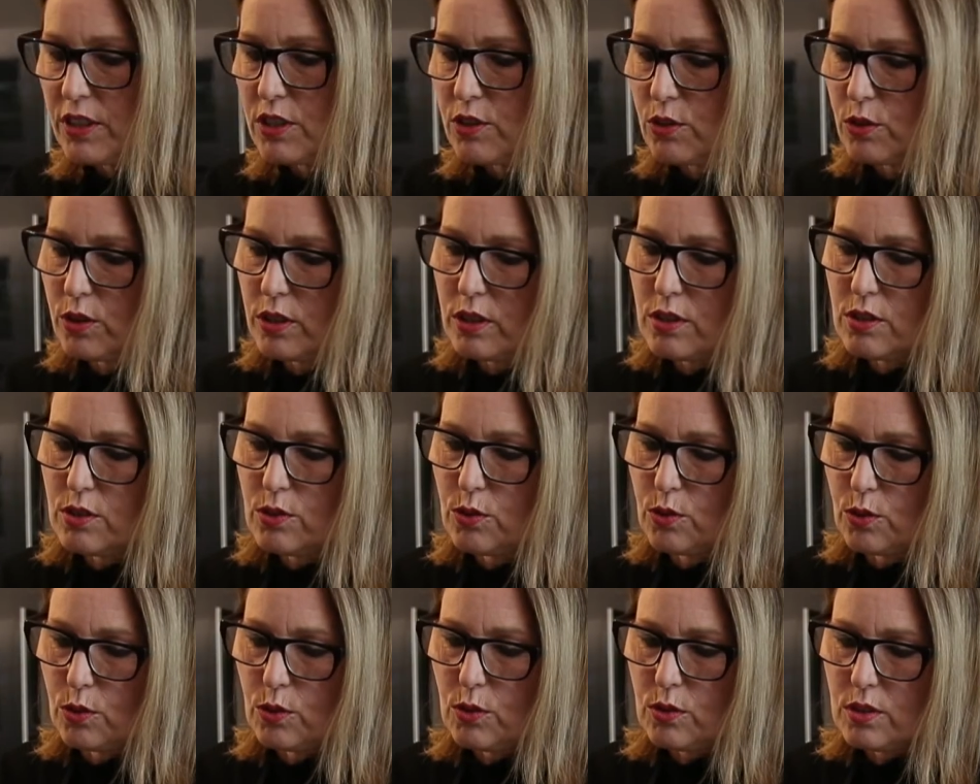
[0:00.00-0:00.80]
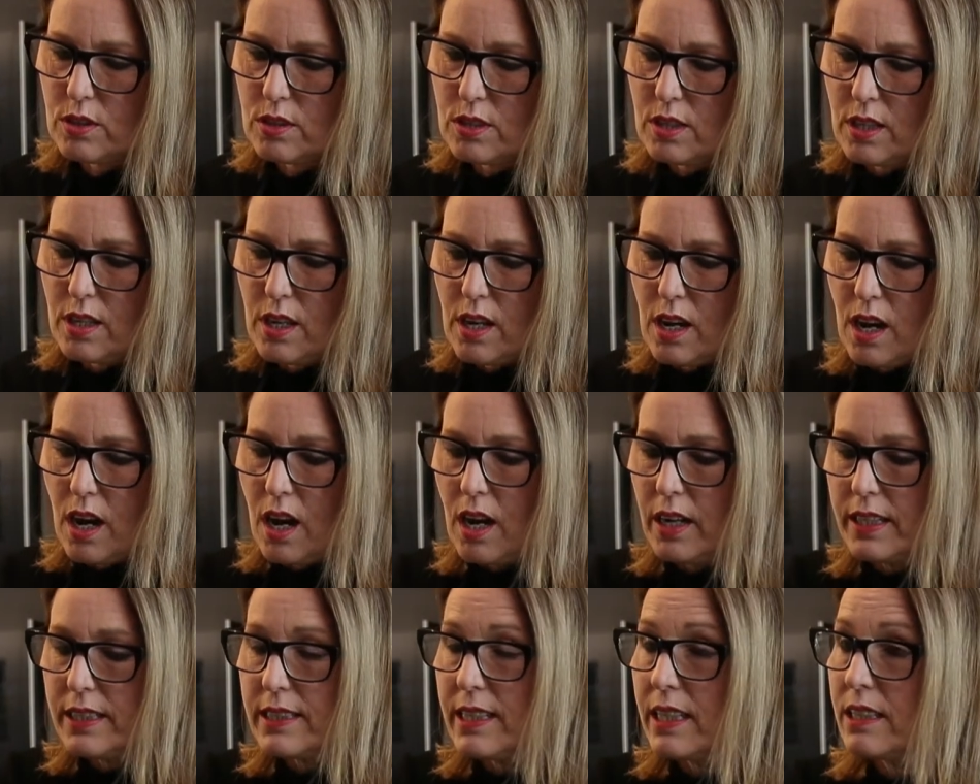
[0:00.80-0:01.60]
soya sauce,
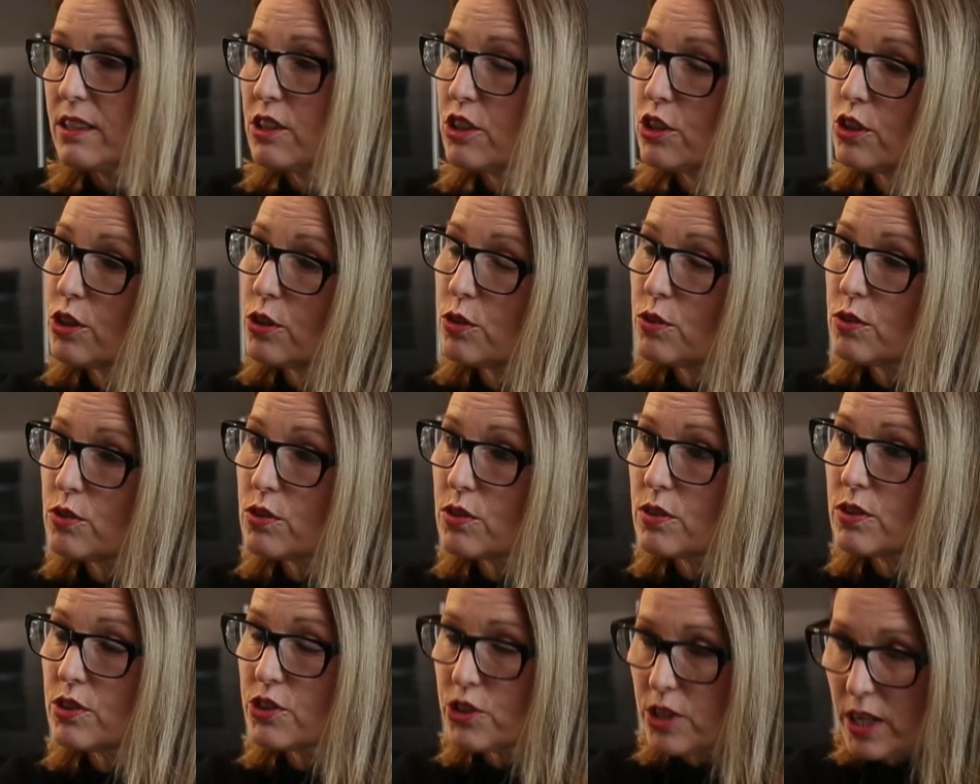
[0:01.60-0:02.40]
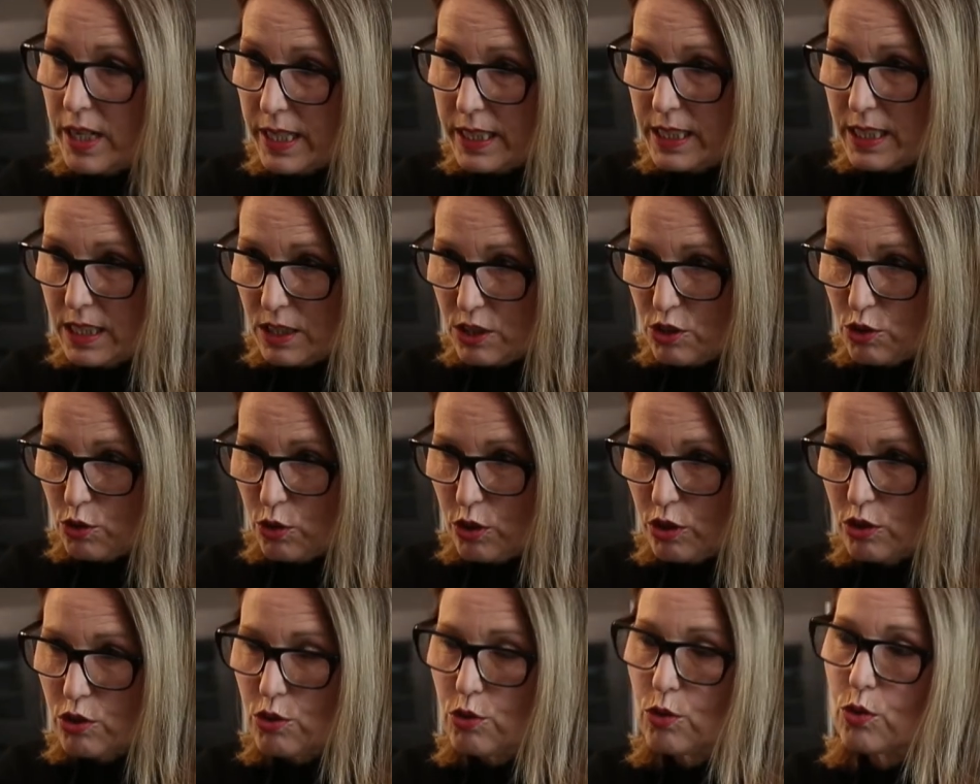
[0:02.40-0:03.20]
I tend to use Chinese
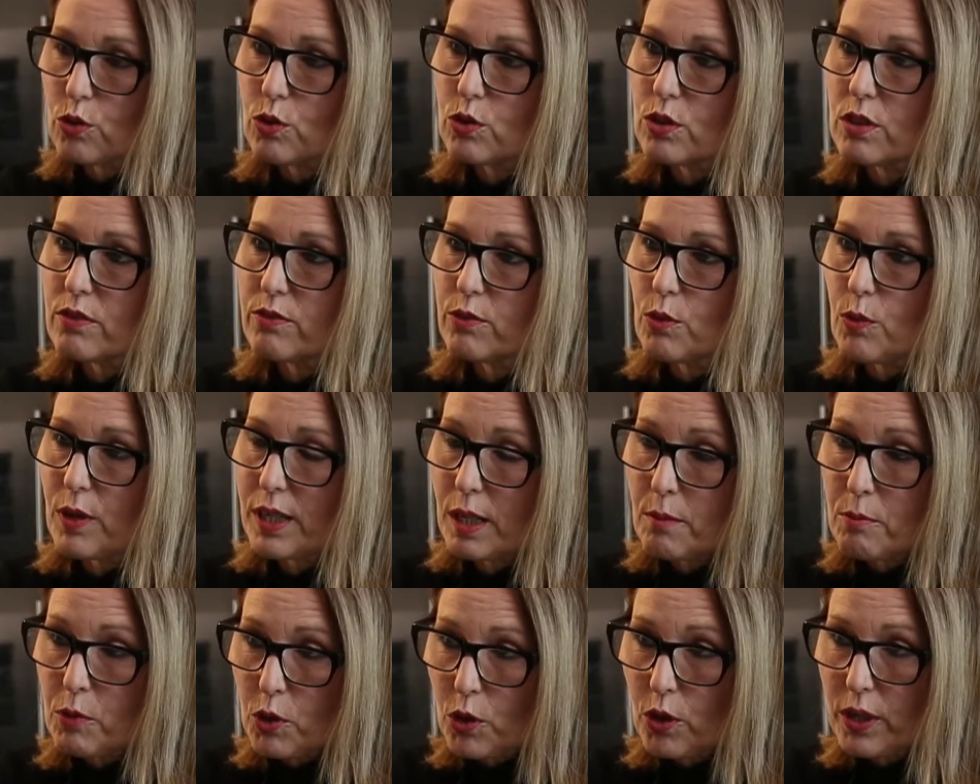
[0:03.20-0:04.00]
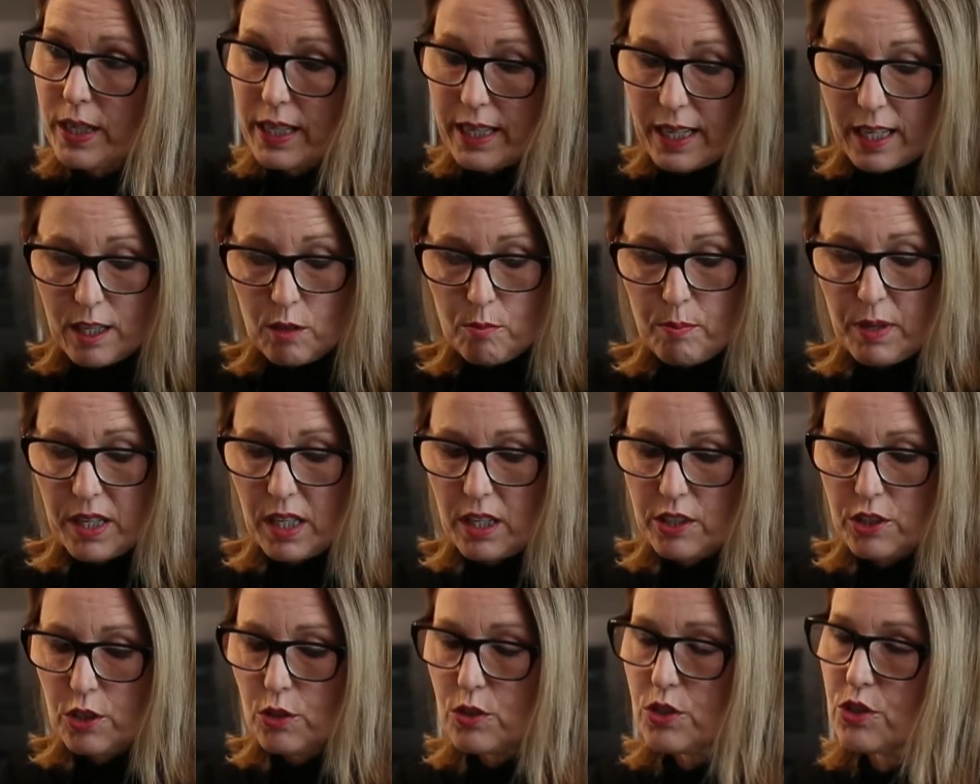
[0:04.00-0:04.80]
soya sauce for when I'm cooking, but I
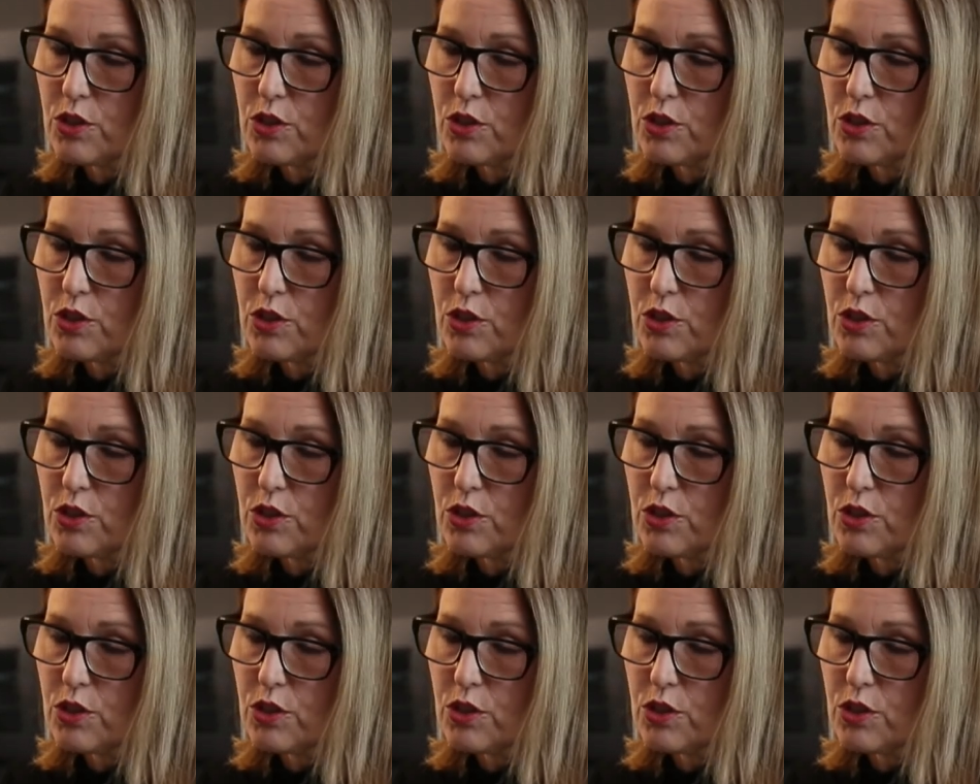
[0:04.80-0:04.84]
use